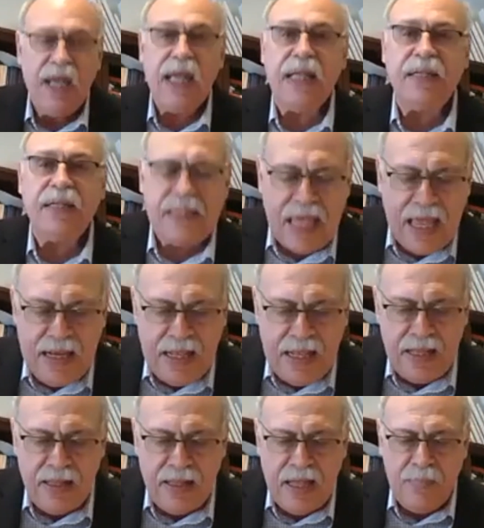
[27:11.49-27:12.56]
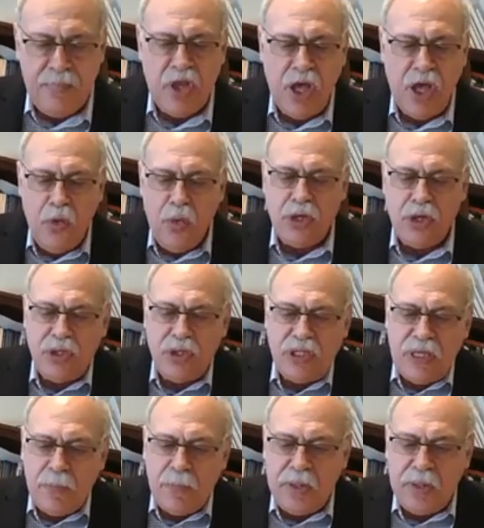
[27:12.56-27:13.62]
Instead, he claimed, one should
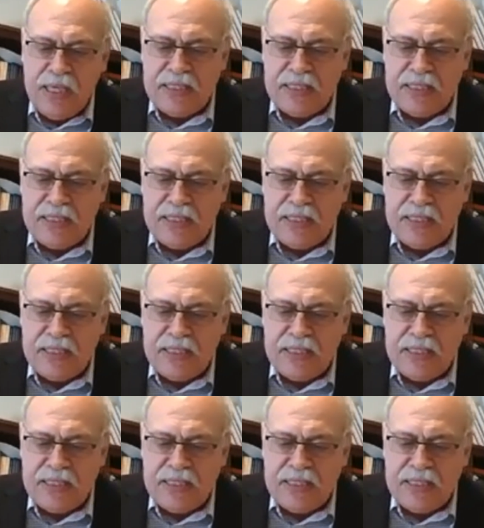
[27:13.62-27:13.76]
simply